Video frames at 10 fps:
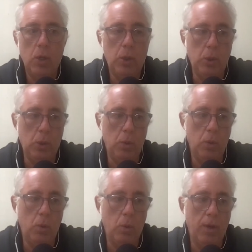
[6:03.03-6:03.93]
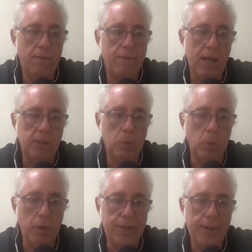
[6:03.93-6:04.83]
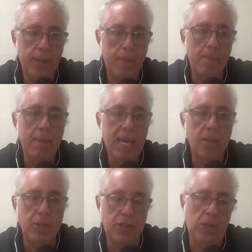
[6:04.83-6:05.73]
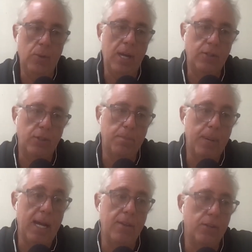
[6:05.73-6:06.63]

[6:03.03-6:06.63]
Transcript: who we felt would make the show, not just buy the